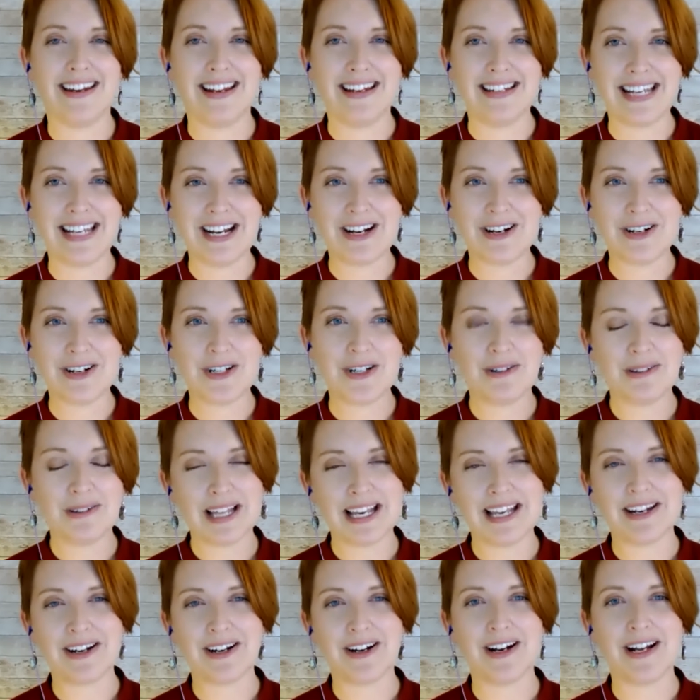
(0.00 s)
and then a day or
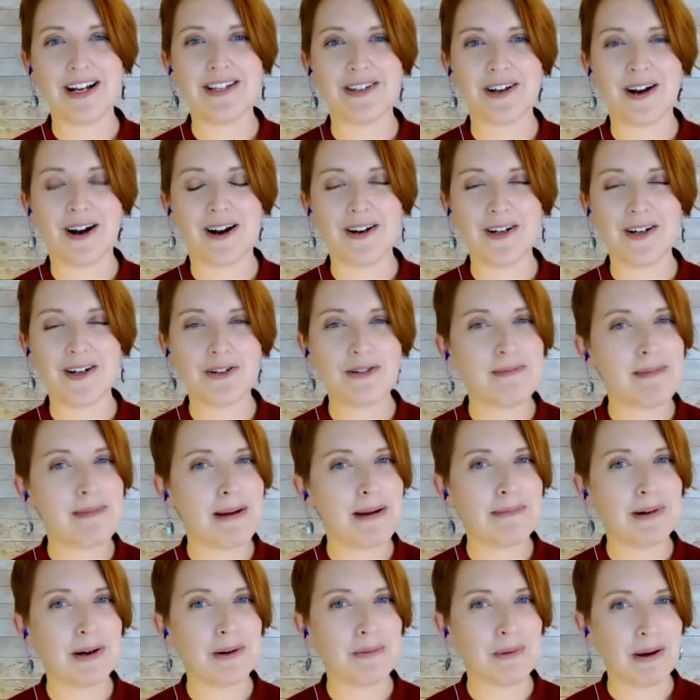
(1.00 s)
two later, it's hard to
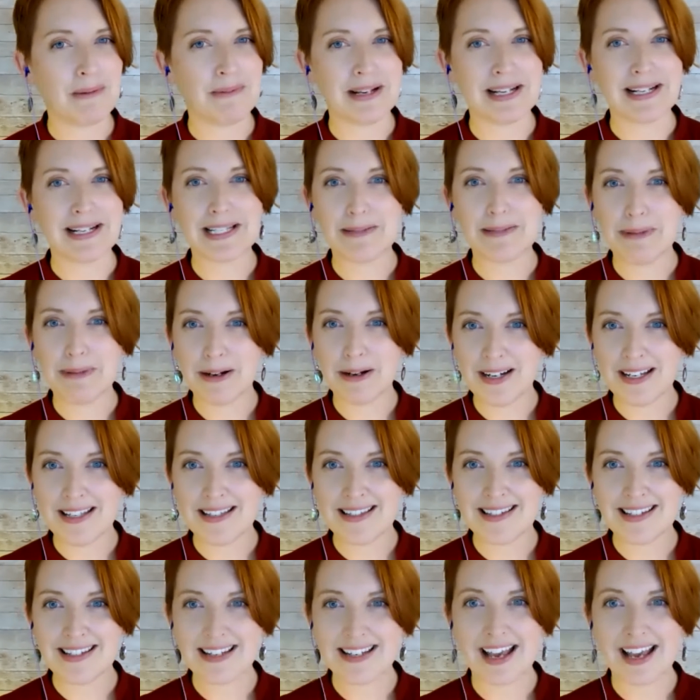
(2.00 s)
remember what we
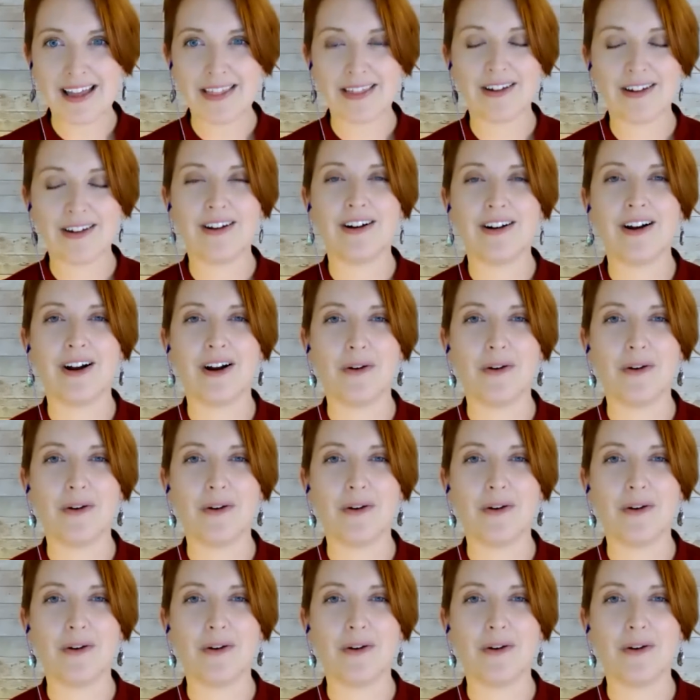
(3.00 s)
experienced together